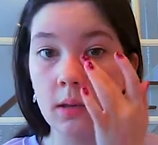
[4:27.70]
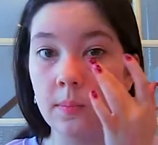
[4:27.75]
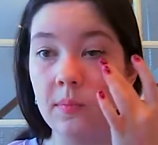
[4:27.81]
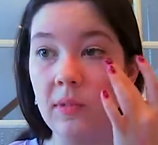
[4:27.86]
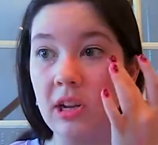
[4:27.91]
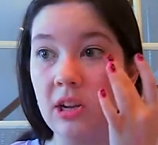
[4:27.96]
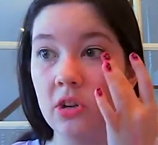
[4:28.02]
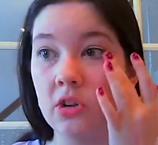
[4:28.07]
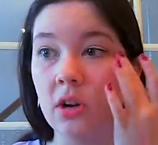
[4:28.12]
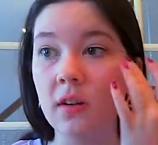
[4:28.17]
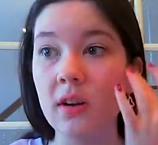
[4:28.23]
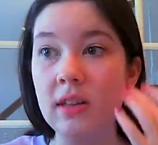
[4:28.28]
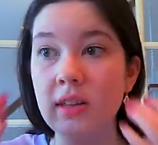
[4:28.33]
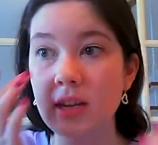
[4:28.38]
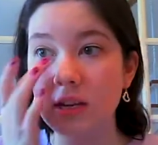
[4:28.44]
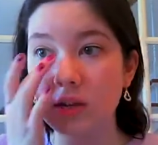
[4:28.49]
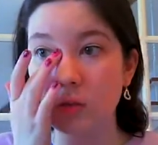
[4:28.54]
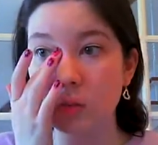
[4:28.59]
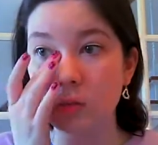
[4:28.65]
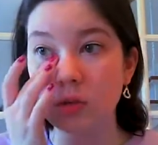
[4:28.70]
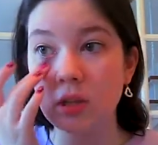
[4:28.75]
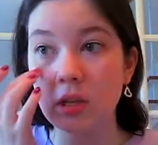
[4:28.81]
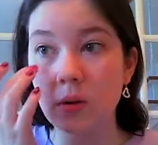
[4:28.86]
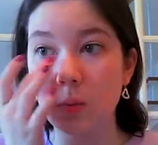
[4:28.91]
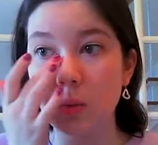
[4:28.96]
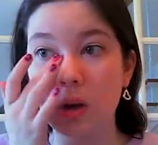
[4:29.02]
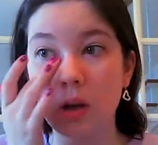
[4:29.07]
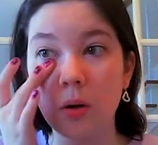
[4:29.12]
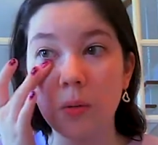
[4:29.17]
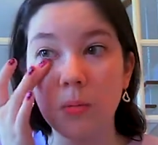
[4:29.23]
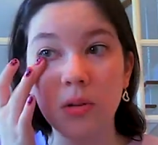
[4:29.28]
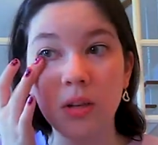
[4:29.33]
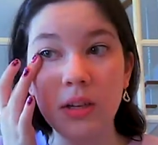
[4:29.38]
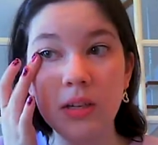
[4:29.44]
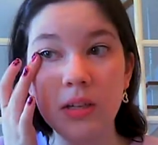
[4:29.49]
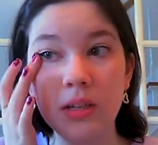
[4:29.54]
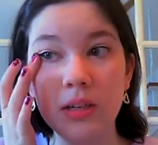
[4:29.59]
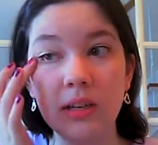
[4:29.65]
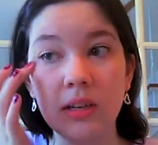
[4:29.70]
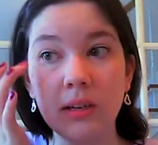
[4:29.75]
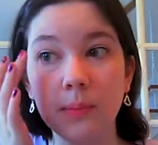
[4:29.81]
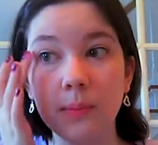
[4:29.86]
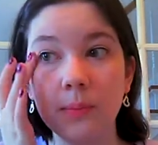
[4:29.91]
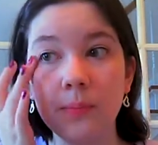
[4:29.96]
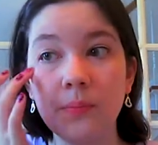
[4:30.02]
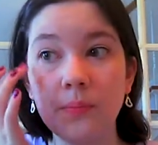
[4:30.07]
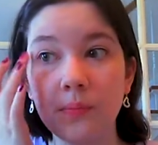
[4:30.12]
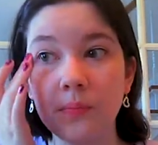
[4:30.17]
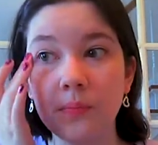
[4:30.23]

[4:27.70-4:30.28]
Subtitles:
making sure everything is really well blended in.